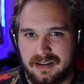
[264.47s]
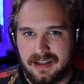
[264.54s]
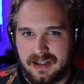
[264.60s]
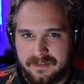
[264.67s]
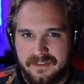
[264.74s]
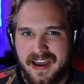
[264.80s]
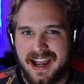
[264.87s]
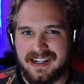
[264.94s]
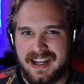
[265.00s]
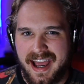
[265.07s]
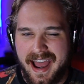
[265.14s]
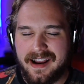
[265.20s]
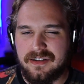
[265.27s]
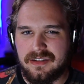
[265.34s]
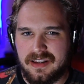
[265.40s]
In fact, I
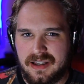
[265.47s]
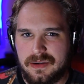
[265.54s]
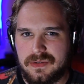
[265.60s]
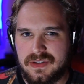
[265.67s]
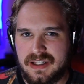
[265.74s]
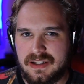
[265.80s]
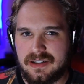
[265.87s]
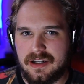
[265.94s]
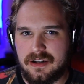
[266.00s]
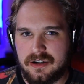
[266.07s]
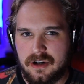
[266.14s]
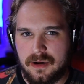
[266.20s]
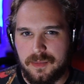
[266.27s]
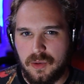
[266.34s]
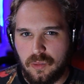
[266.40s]
actually used these to
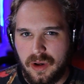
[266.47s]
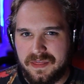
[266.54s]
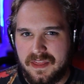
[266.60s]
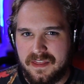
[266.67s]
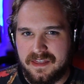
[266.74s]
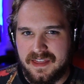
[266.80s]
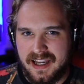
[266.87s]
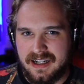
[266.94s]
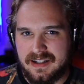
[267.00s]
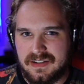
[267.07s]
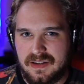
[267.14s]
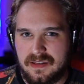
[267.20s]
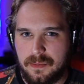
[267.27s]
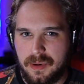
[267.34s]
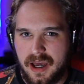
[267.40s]
determine what the
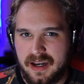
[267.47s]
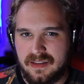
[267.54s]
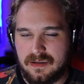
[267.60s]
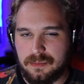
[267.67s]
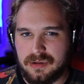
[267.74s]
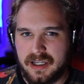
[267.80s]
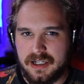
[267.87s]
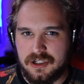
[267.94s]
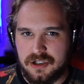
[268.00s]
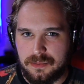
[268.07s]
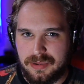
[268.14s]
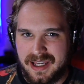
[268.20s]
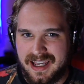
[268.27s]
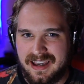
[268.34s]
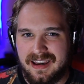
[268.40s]
thickness of the body of the blade should
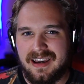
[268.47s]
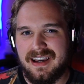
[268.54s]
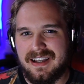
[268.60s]
be,